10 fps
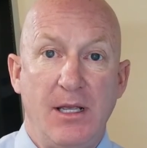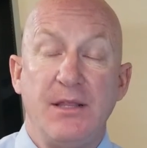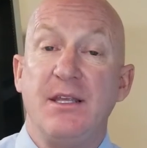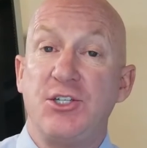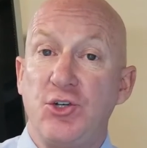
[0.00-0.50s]

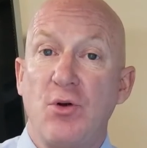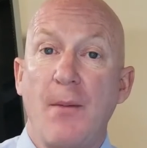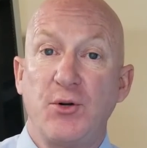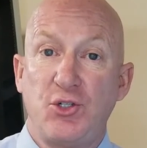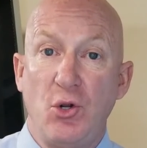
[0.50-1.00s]
This is your
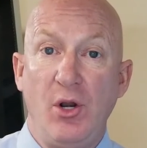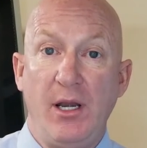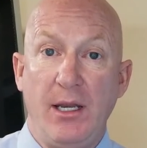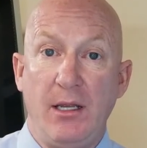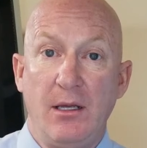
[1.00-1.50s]

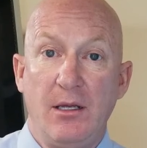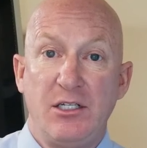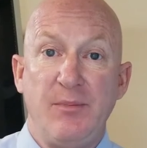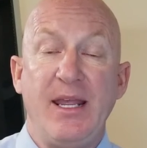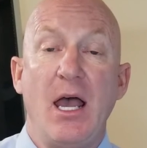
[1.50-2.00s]
opportunity
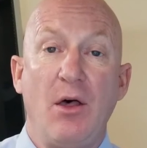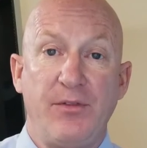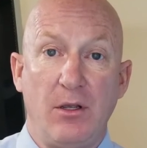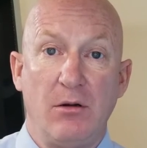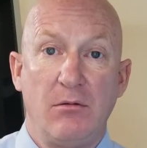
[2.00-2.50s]
to be
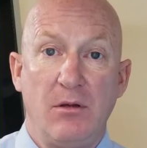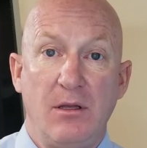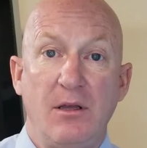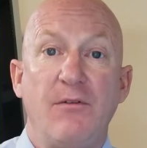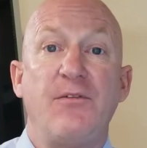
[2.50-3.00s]
healthier.
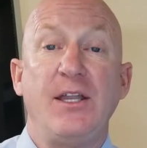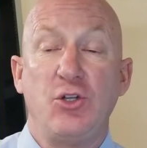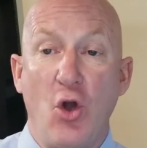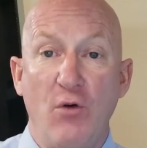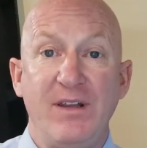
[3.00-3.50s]
Fight
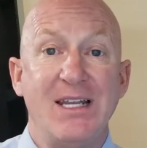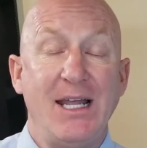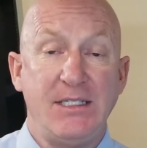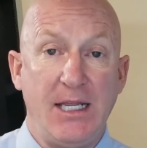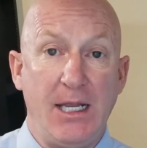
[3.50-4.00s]

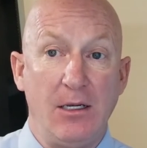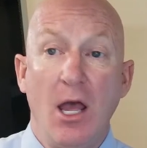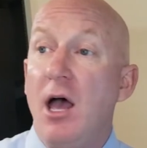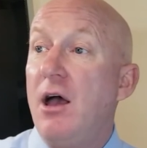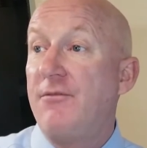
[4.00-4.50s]
COVID-19,
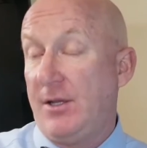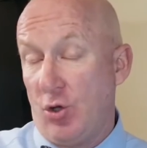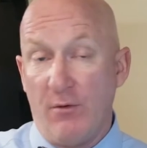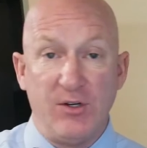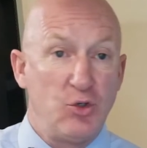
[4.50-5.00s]
fight
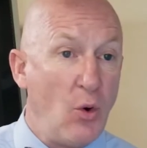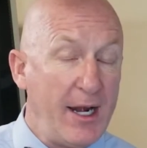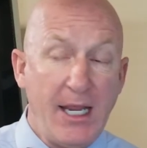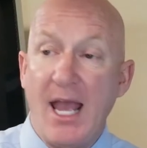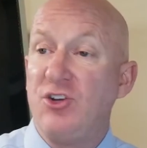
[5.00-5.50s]

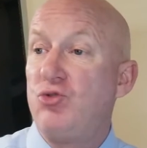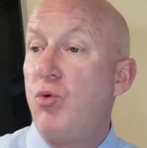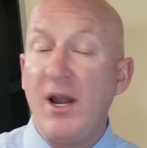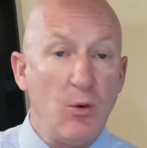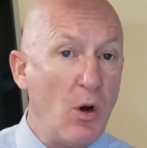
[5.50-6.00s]
COVID-20 and
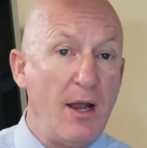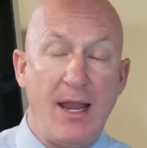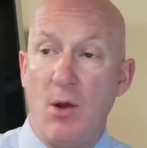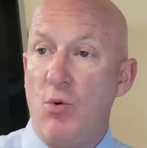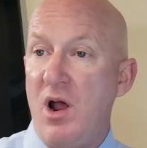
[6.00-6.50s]
21
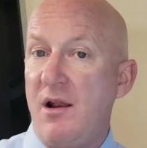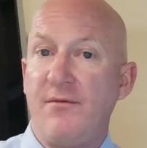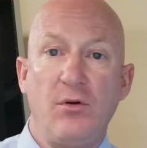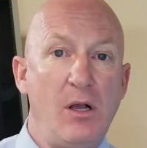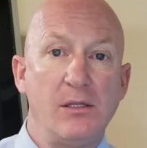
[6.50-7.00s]
and
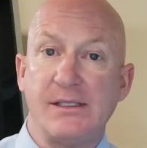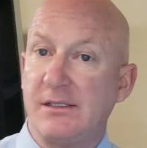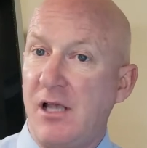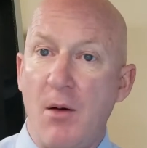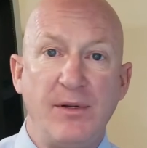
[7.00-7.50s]
whatever else is
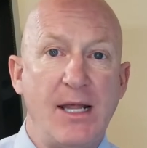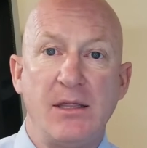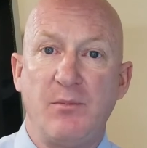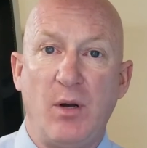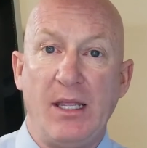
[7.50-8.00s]
coming down
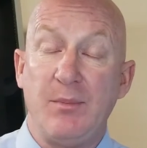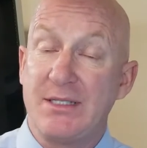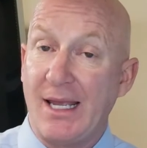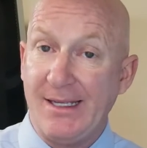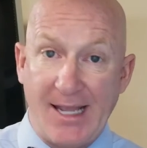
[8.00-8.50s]
the pike, because
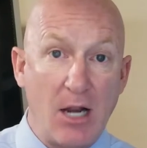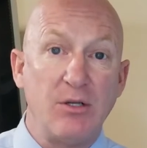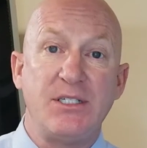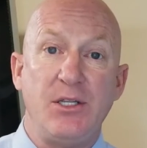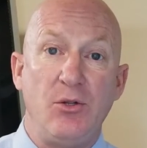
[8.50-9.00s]
I
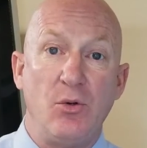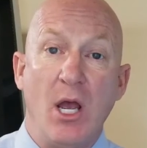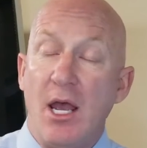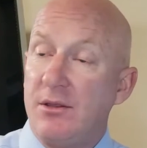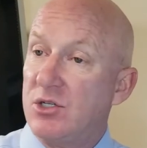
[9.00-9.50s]
guarantee you
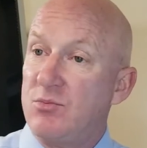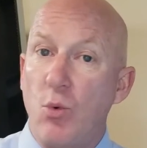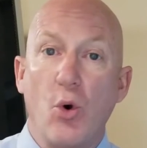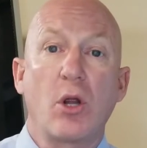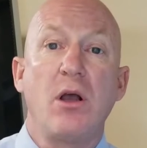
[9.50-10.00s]
there's
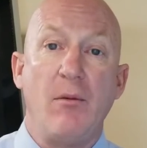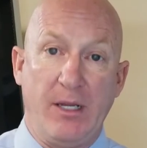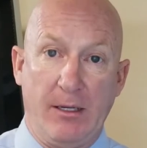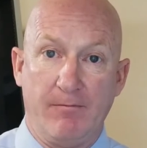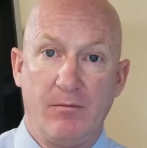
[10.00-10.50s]
more coming.